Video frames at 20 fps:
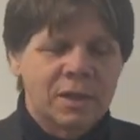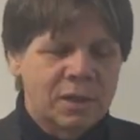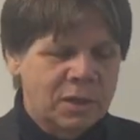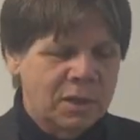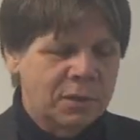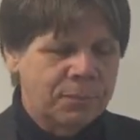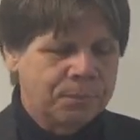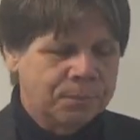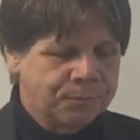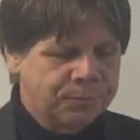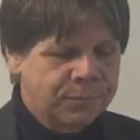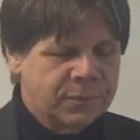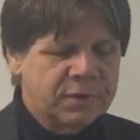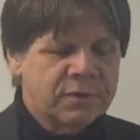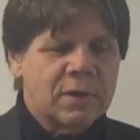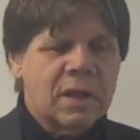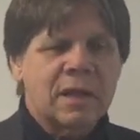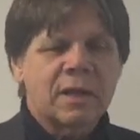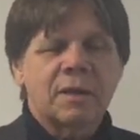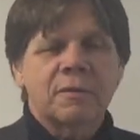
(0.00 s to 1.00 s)
Um,
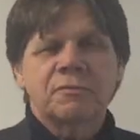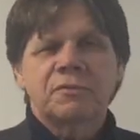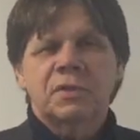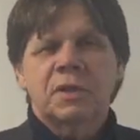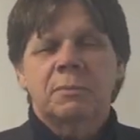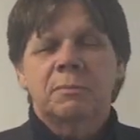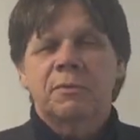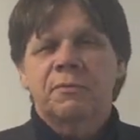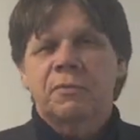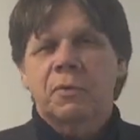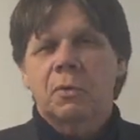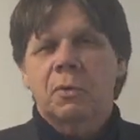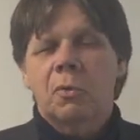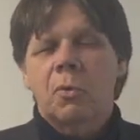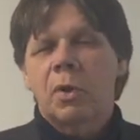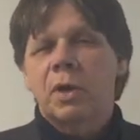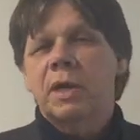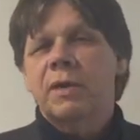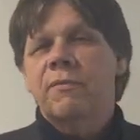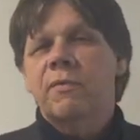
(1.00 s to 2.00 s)
it's like I've said before,
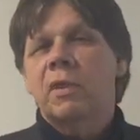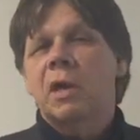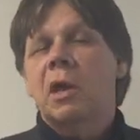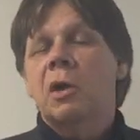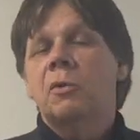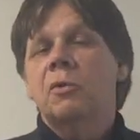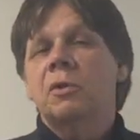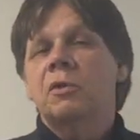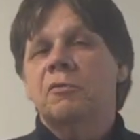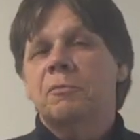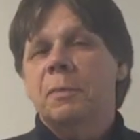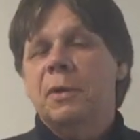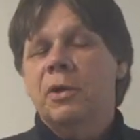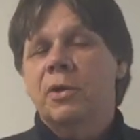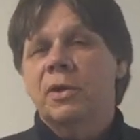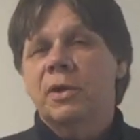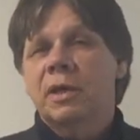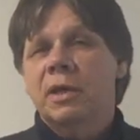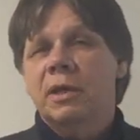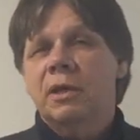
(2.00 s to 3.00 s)
whatever the Holy
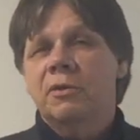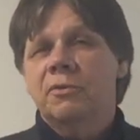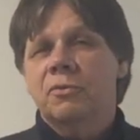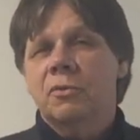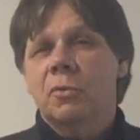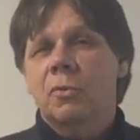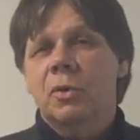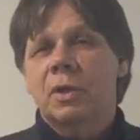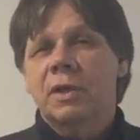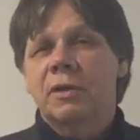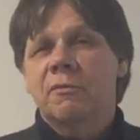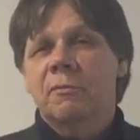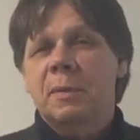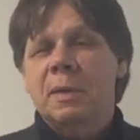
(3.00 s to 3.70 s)
Spirit does or whatever